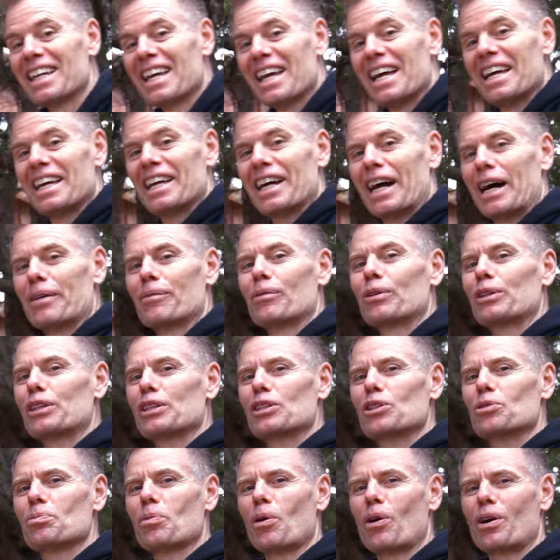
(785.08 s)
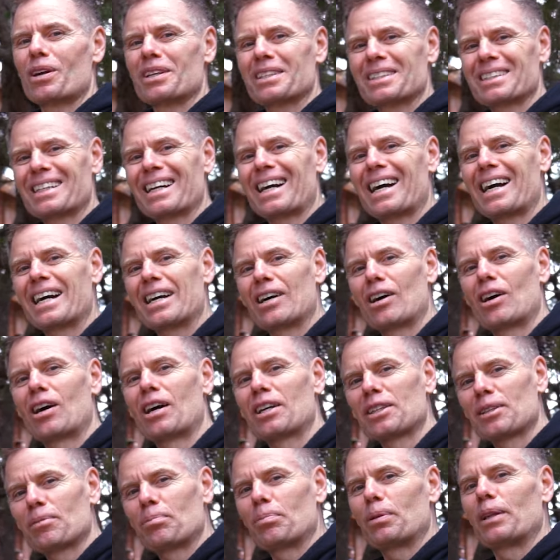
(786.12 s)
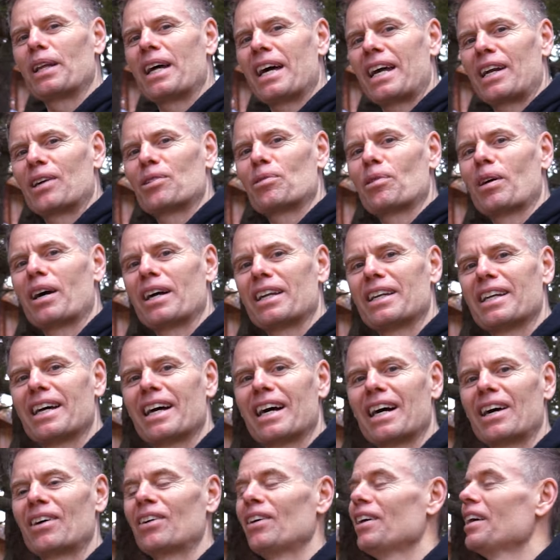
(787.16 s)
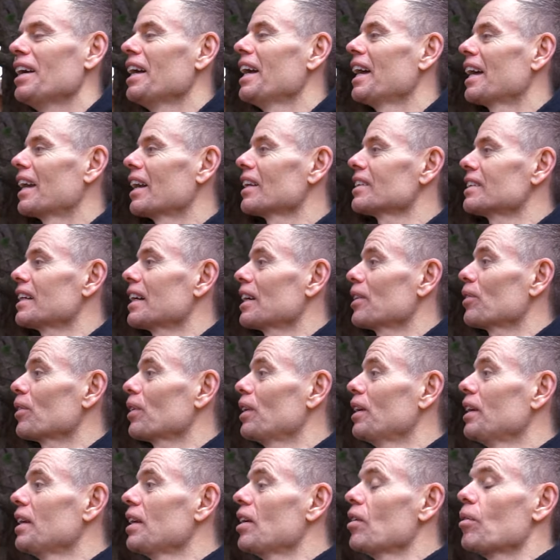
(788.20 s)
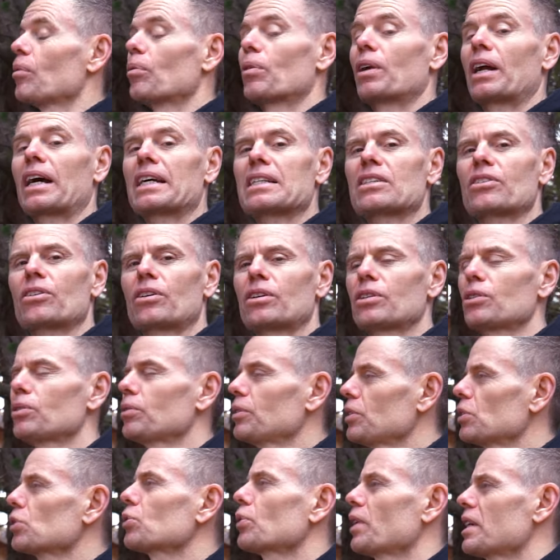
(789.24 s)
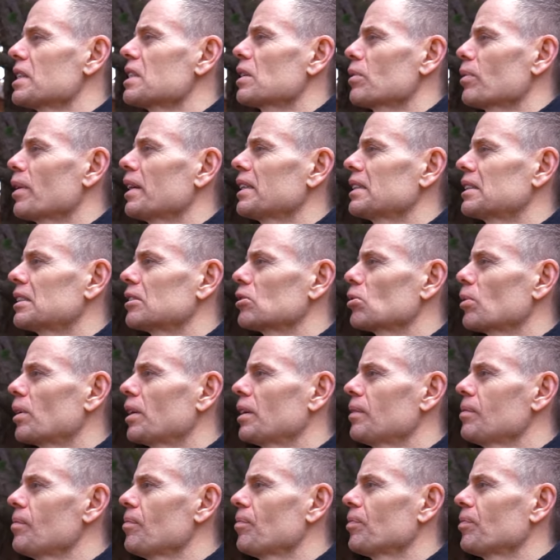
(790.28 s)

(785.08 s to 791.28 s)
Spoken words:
Right. I'm with the smartest guy on the planet right now. And I'll tell you what, when I started doing these crazy races, right?